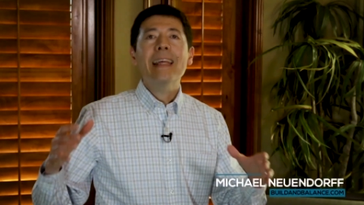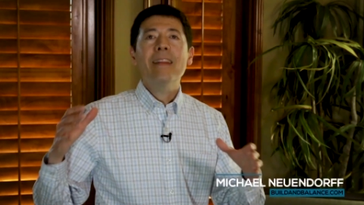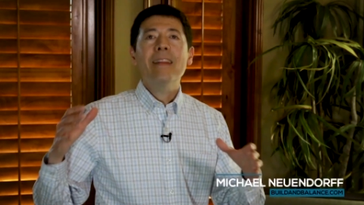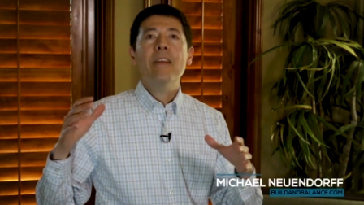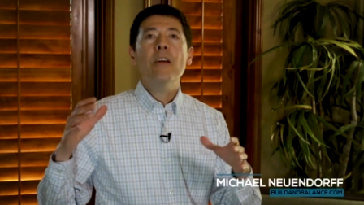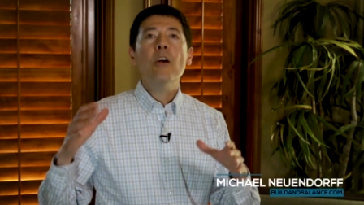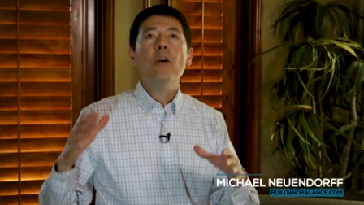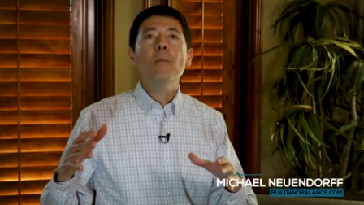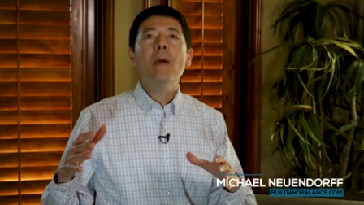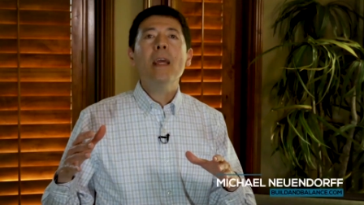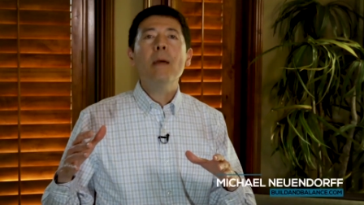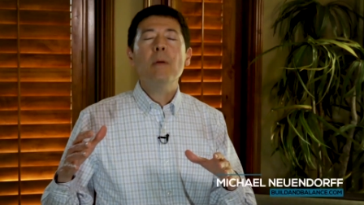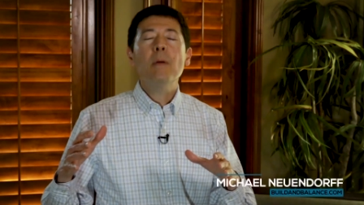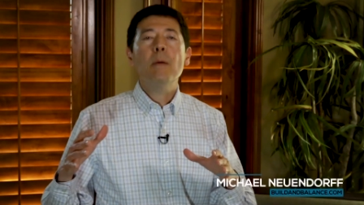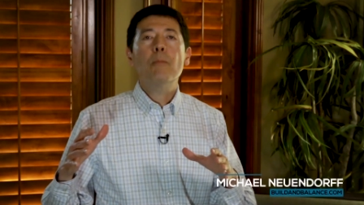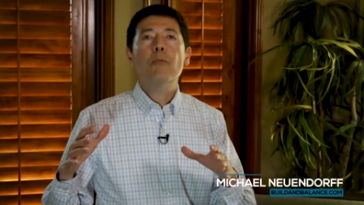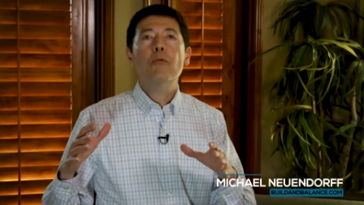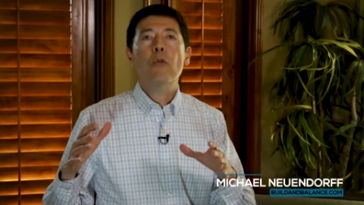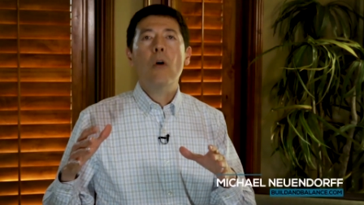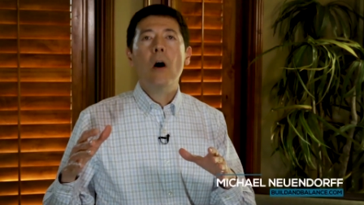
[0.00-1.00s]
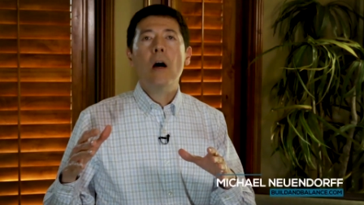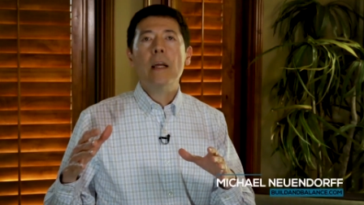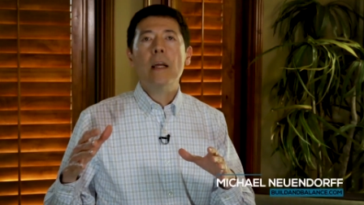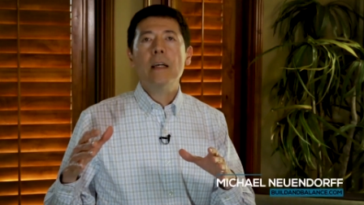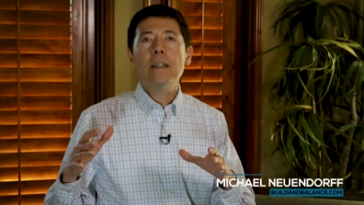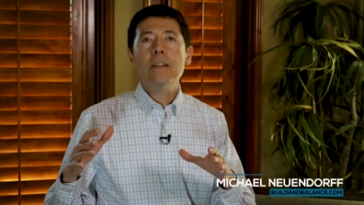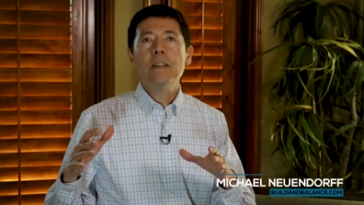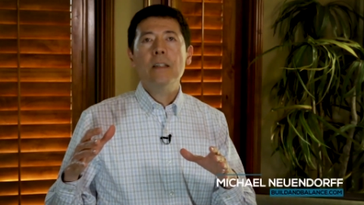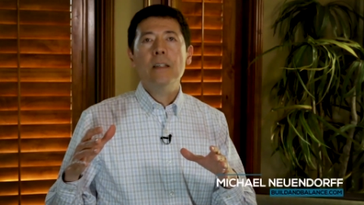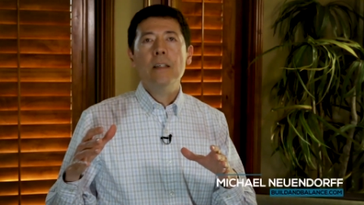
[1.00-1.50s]
there may be
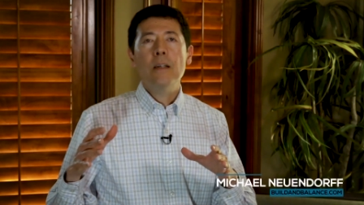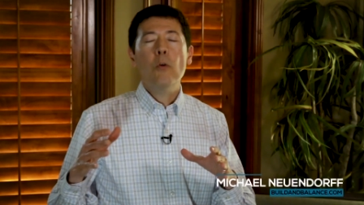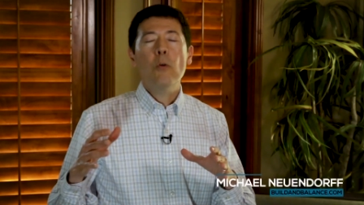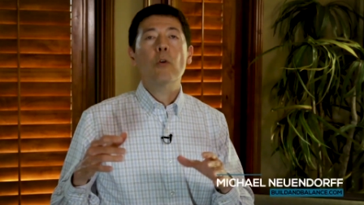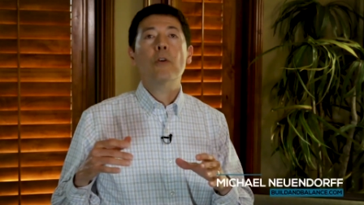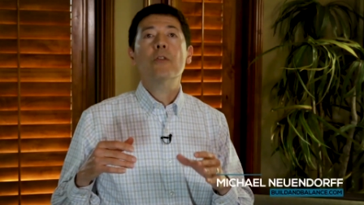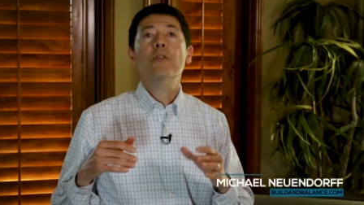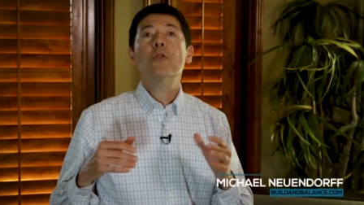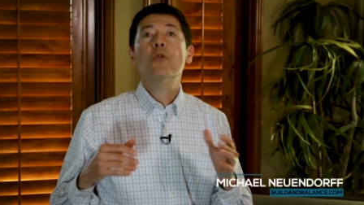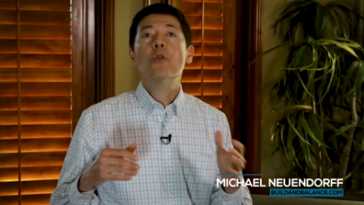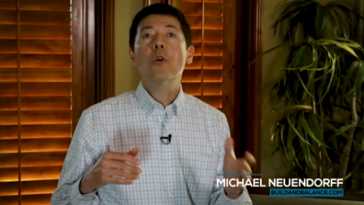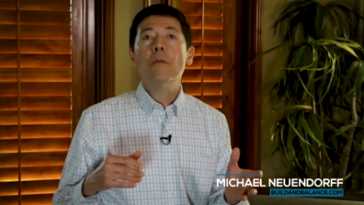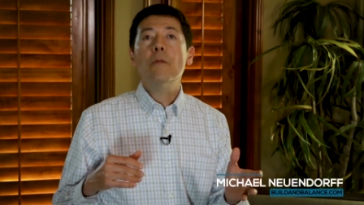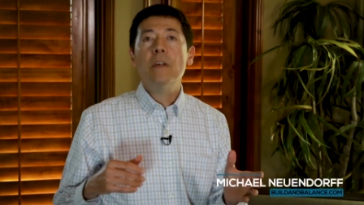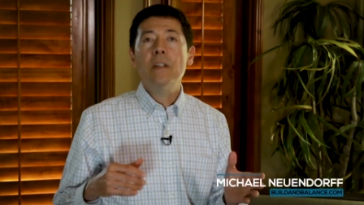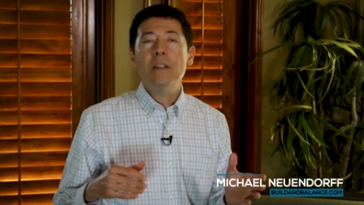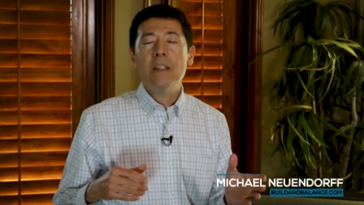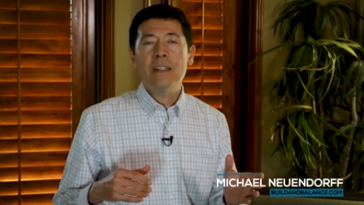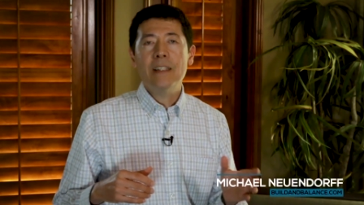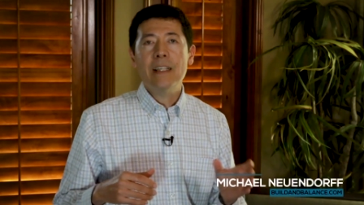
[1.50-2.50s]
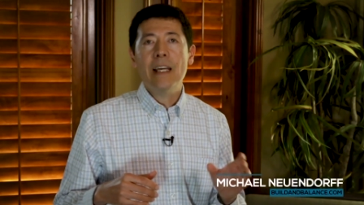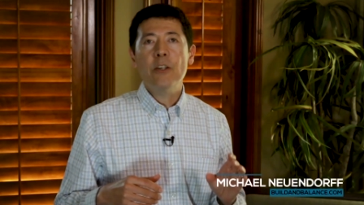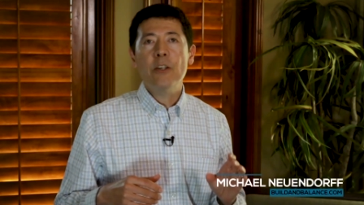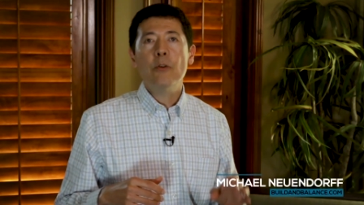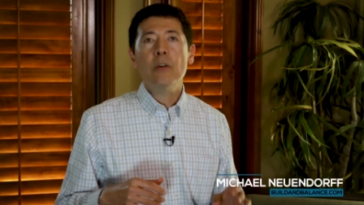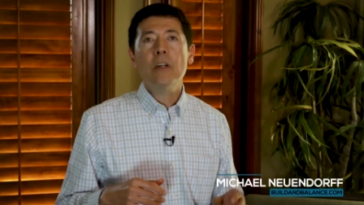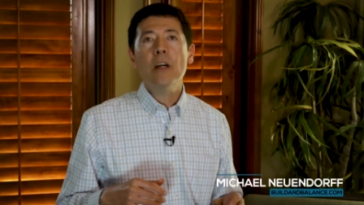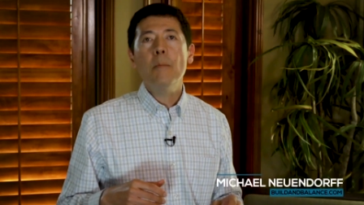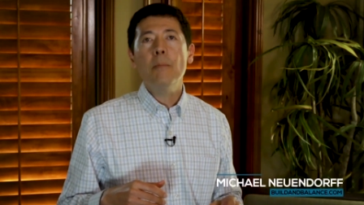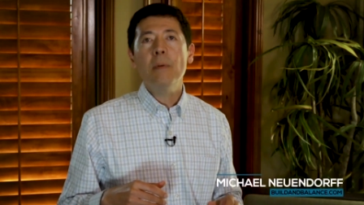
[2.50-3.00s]
products or services that
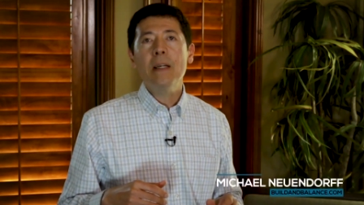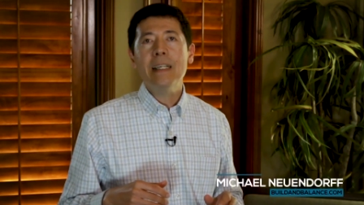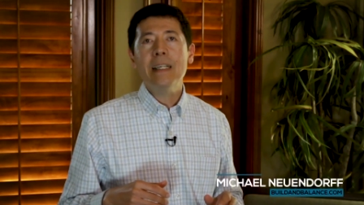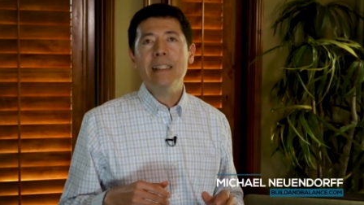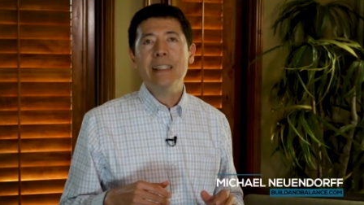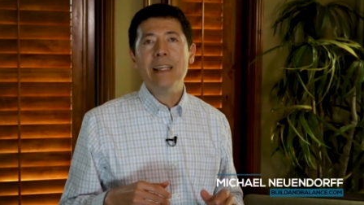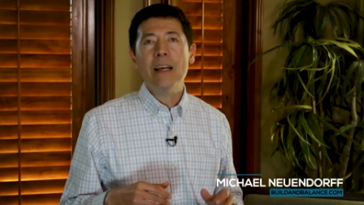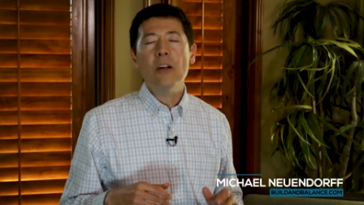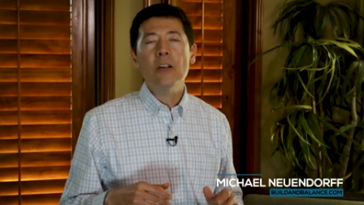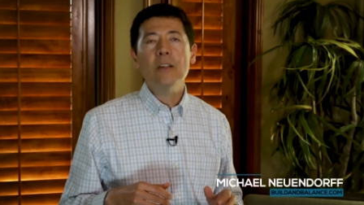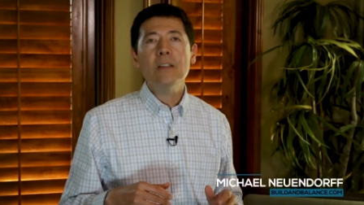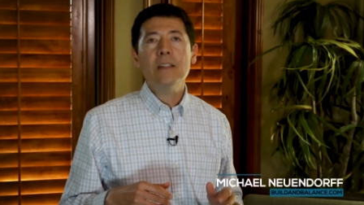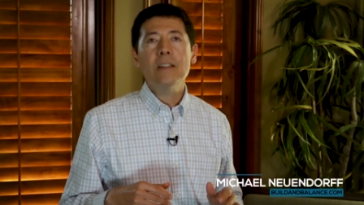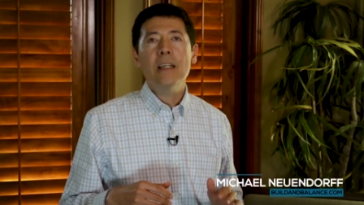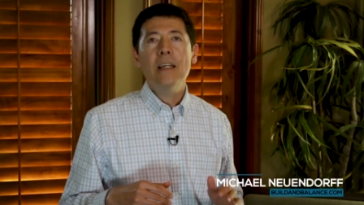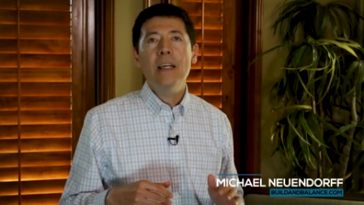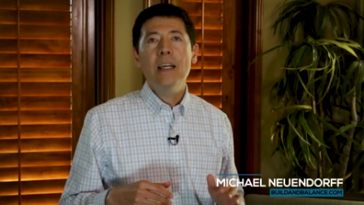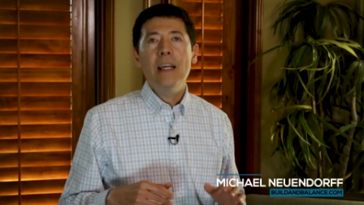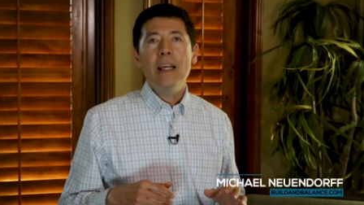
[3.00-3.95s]
your company sells